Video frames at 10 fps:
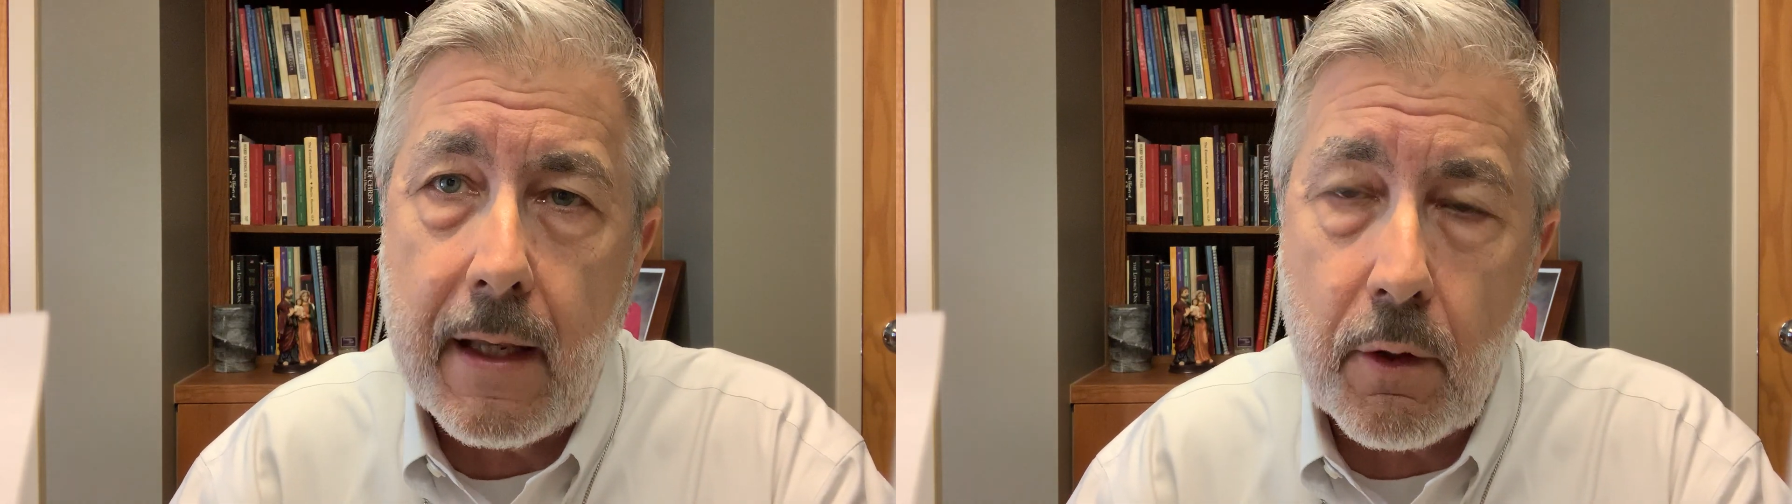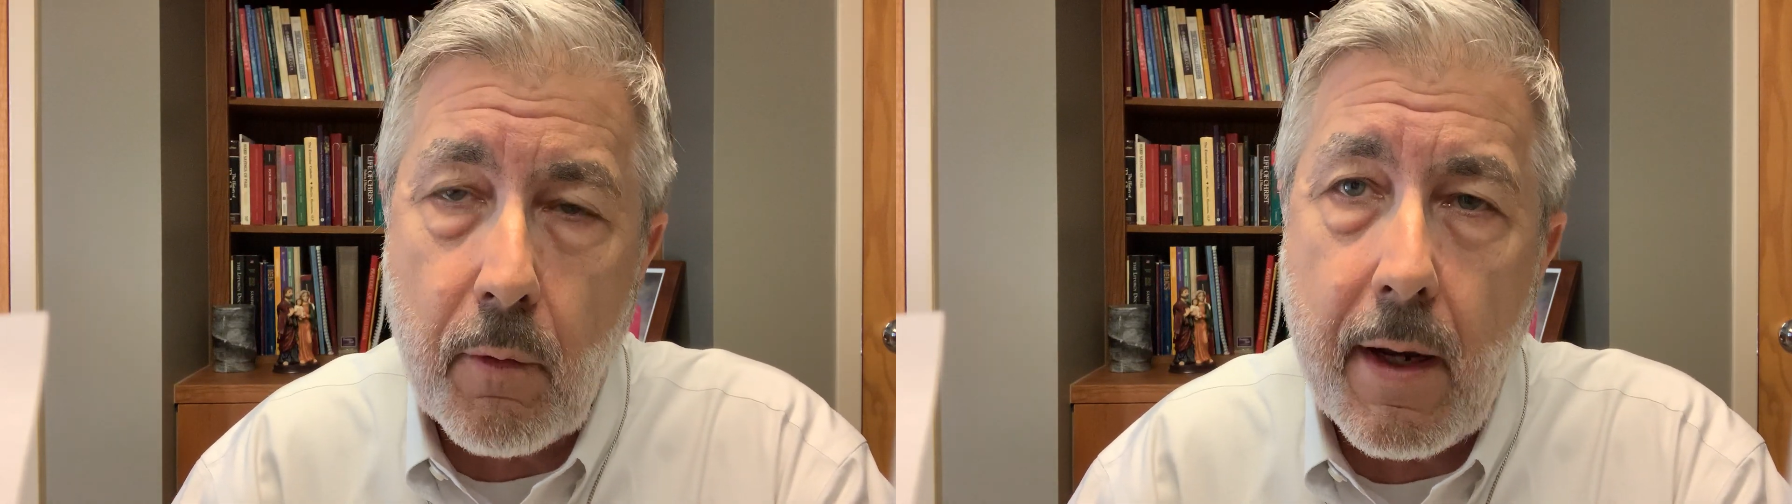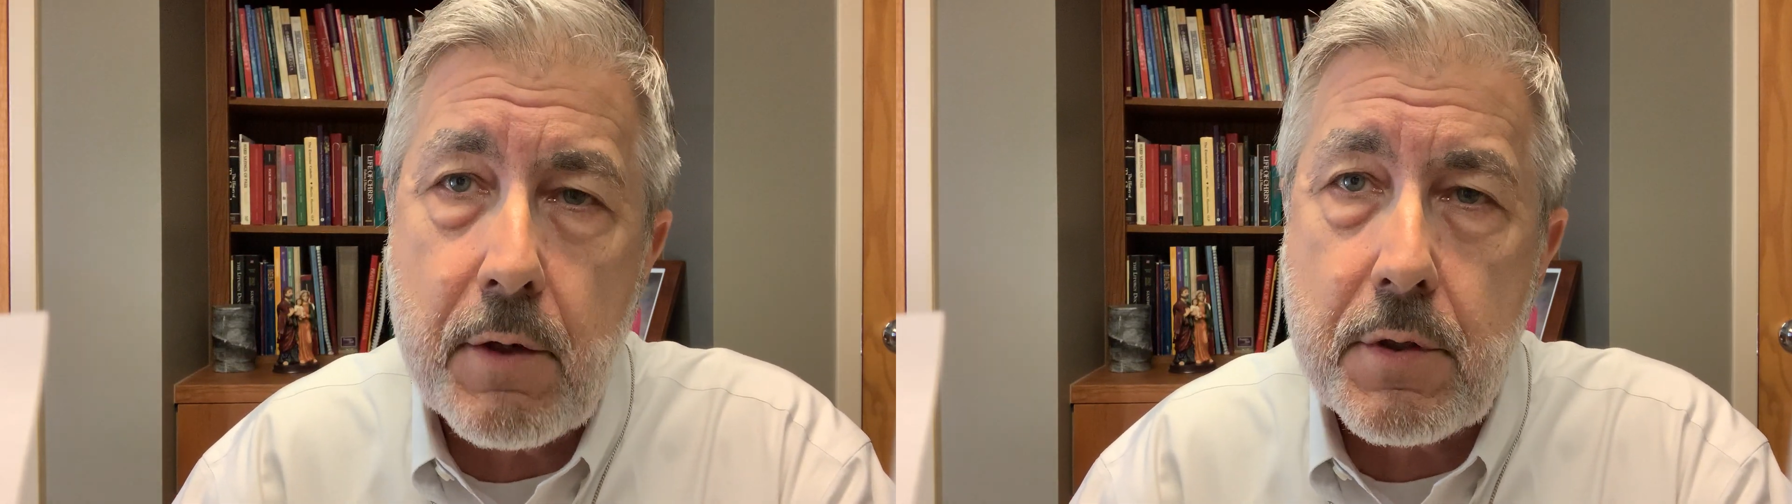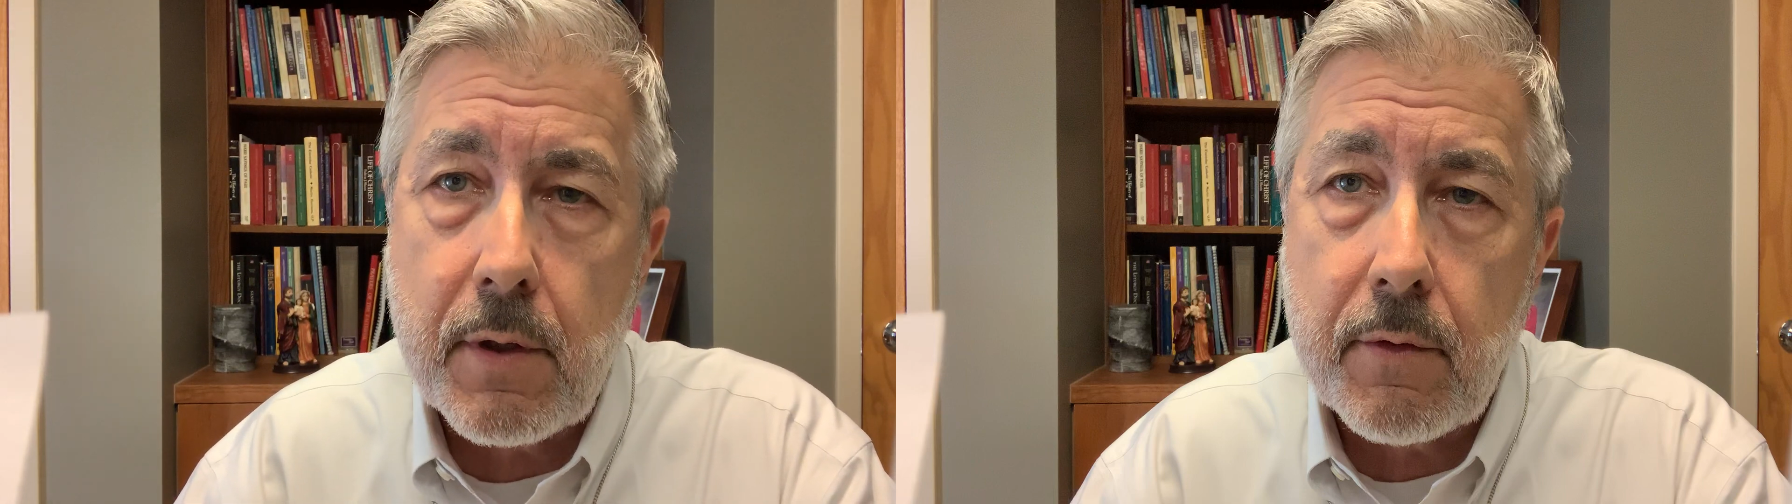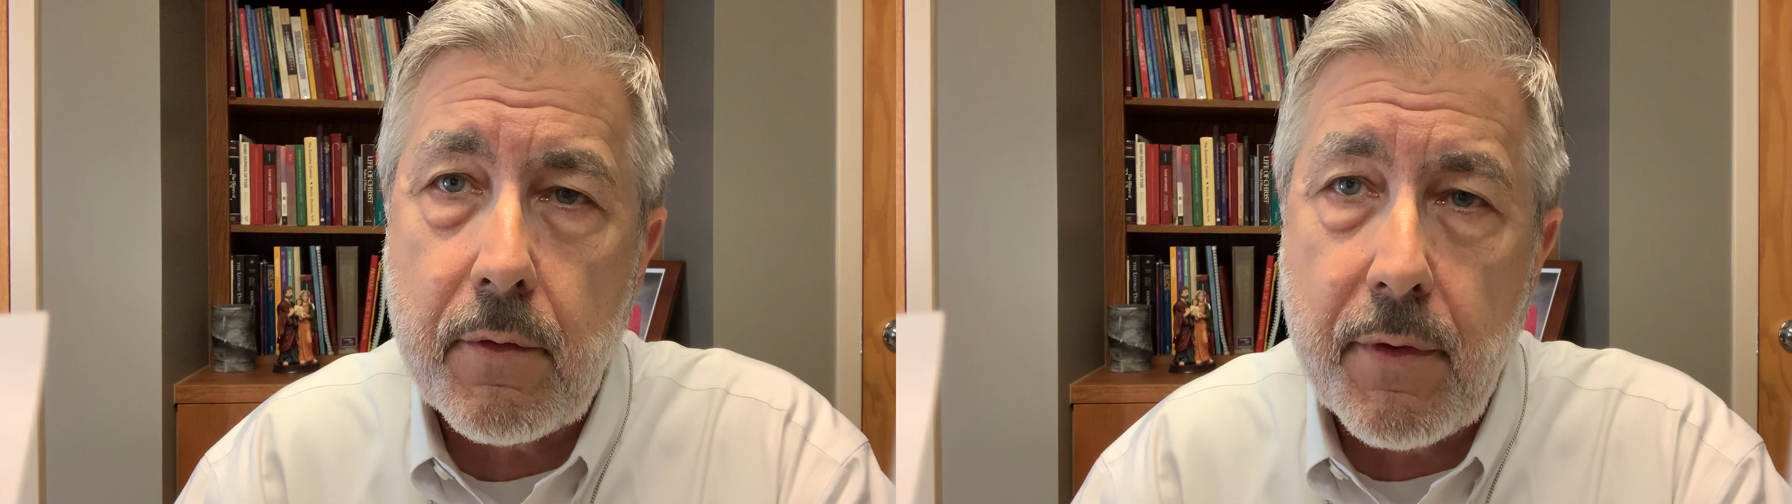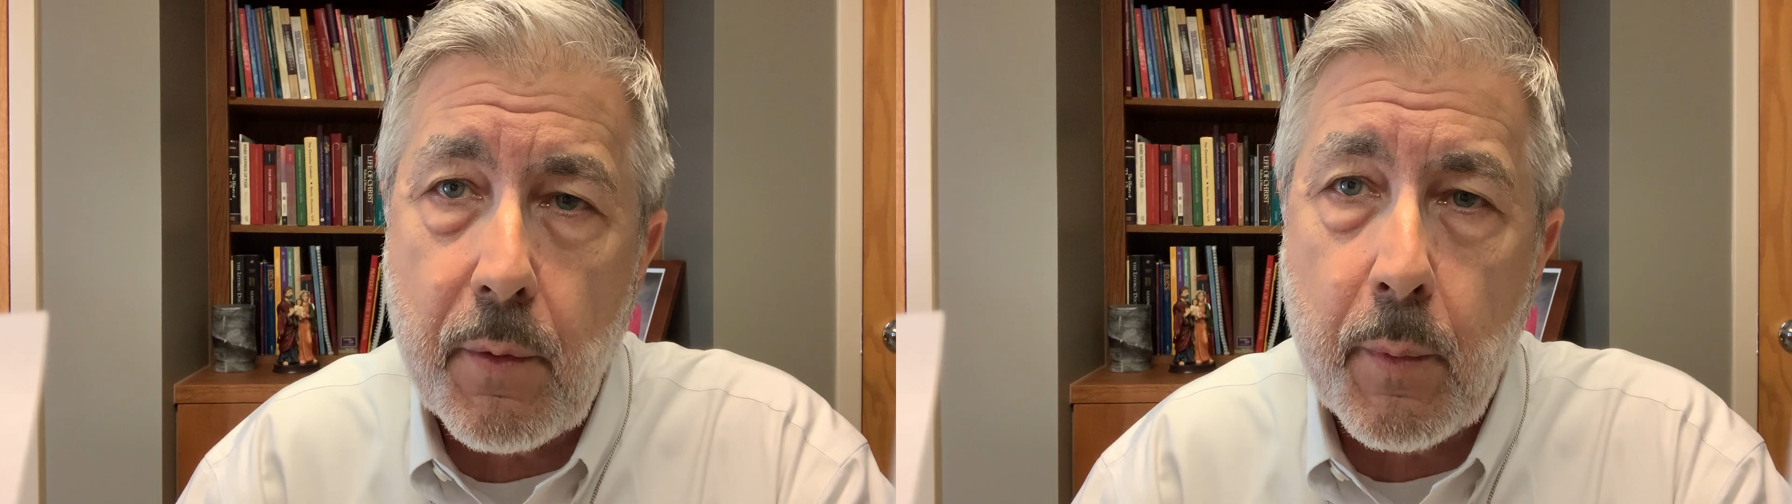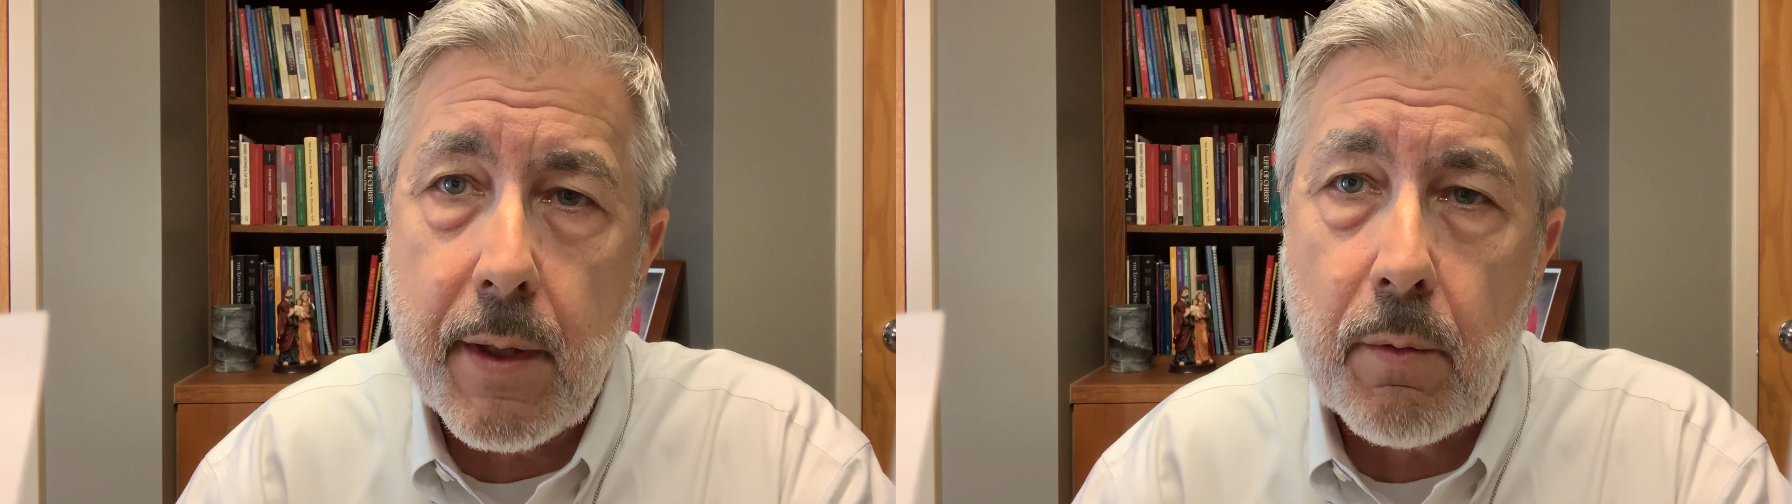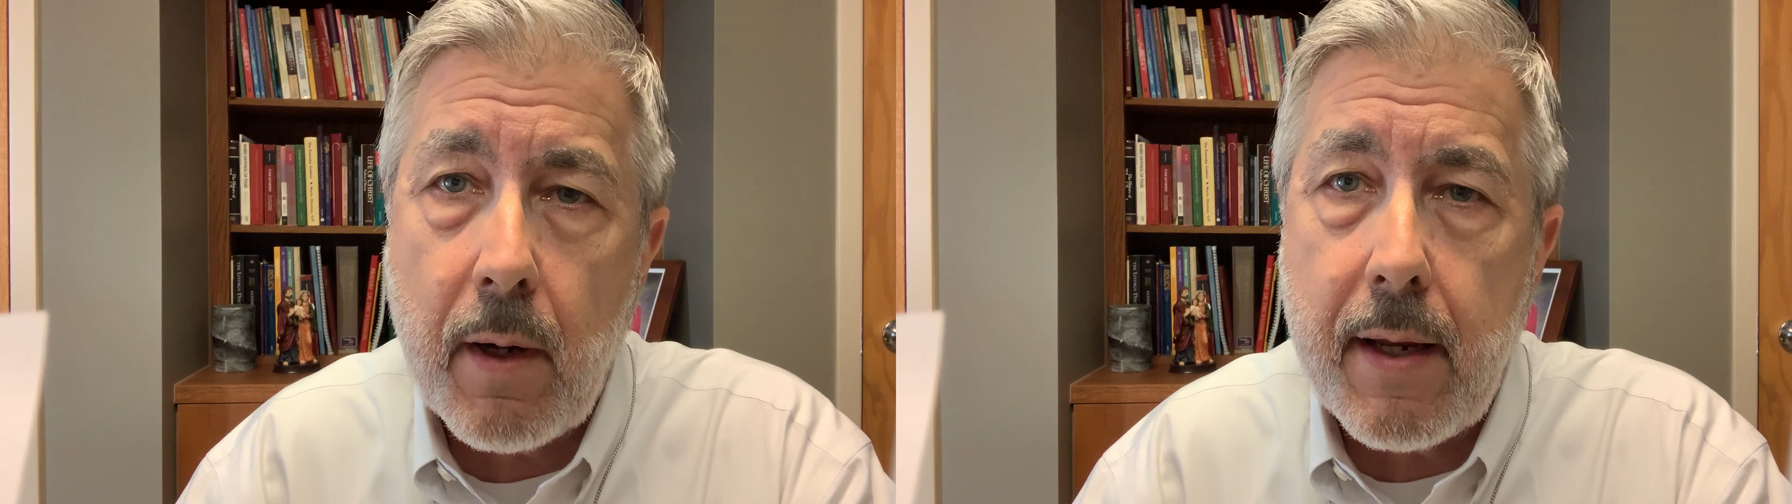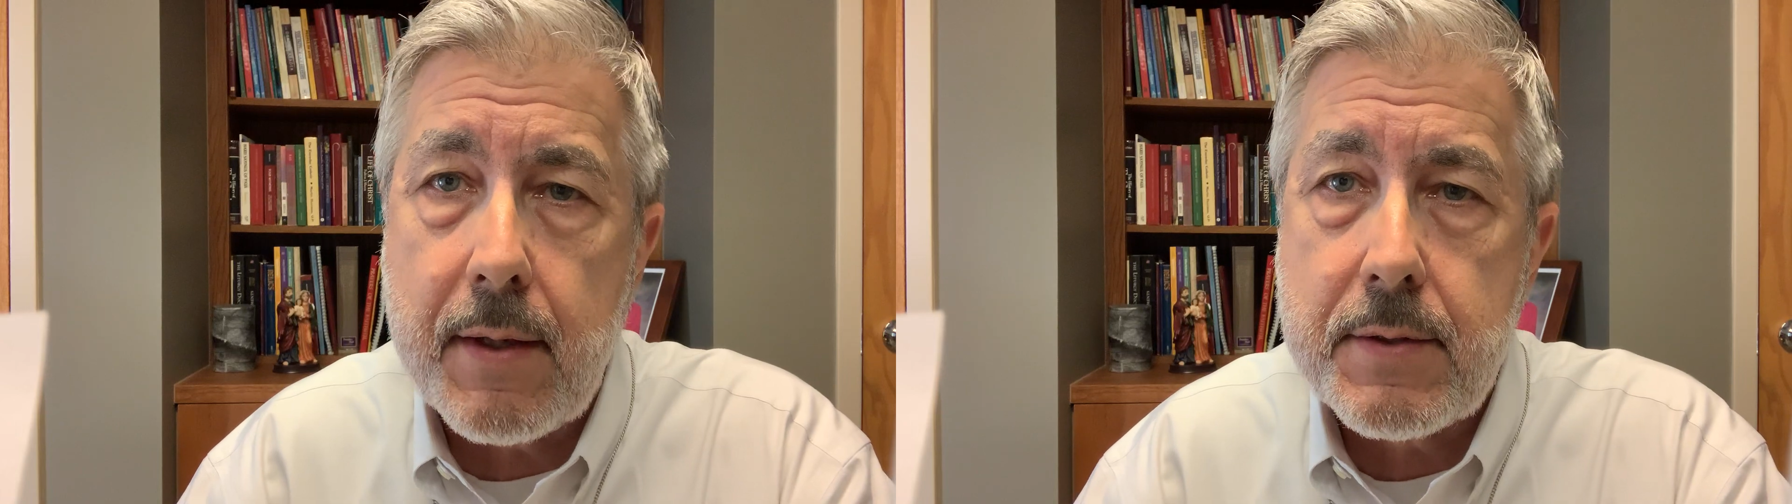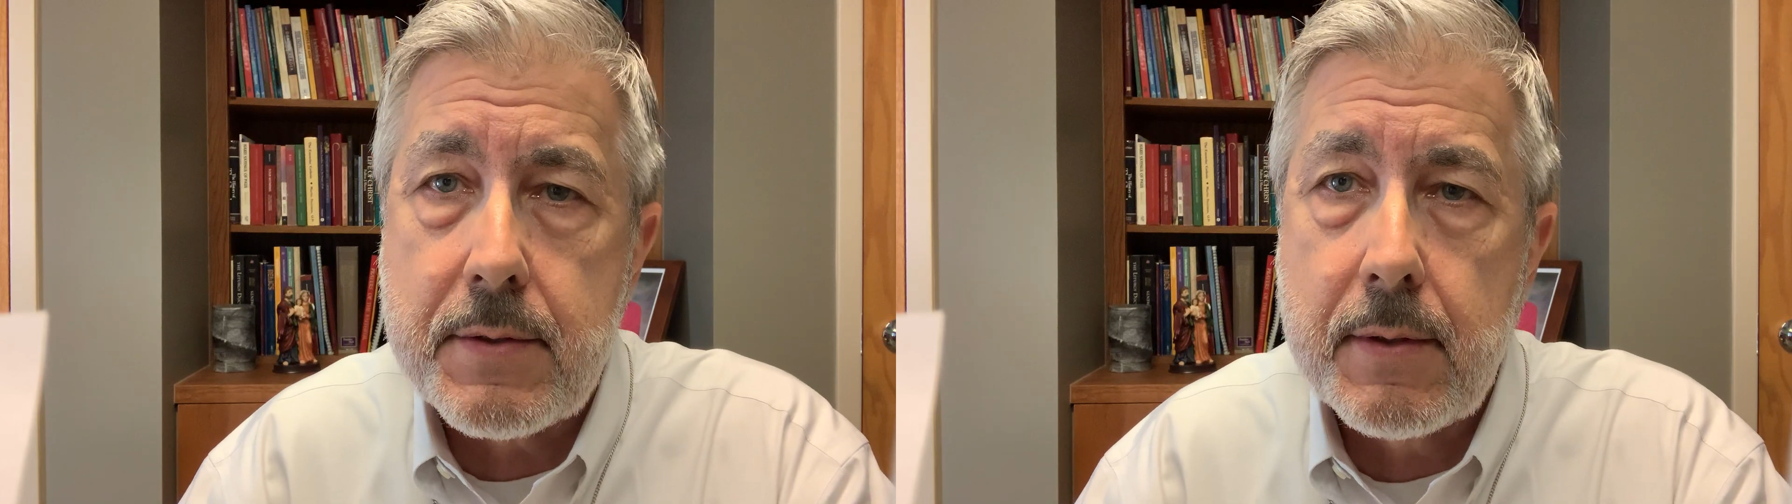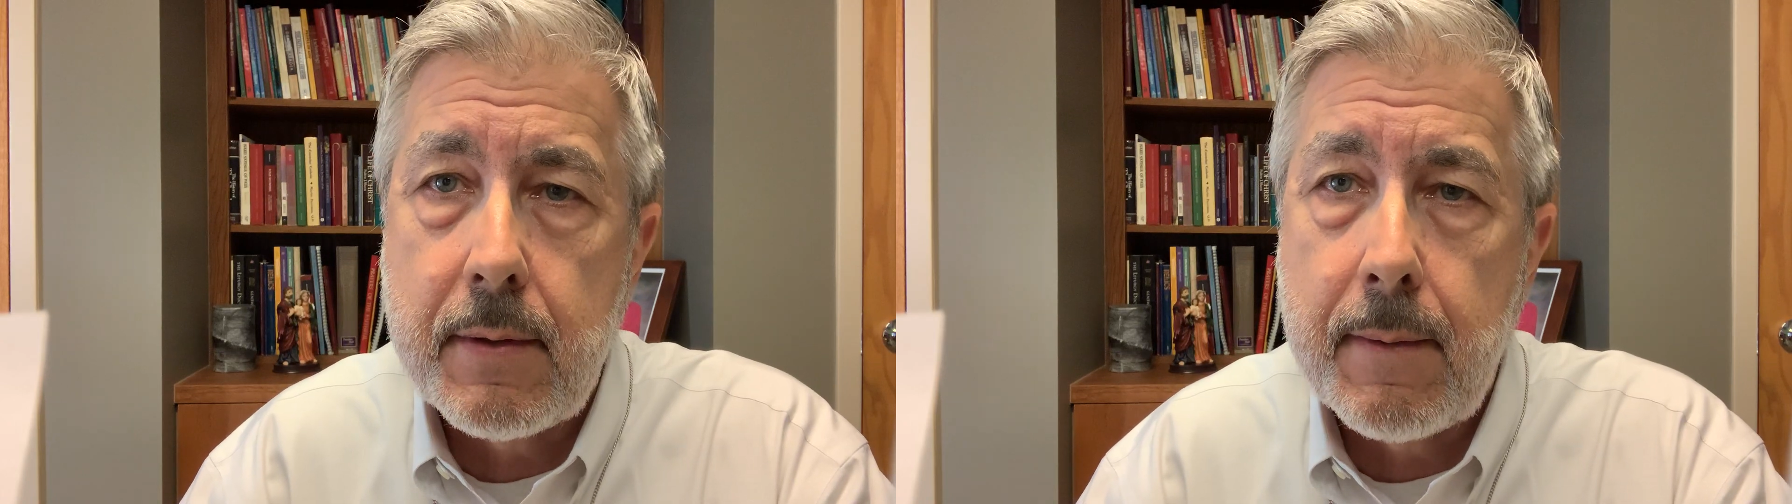and grandchildren that we raise,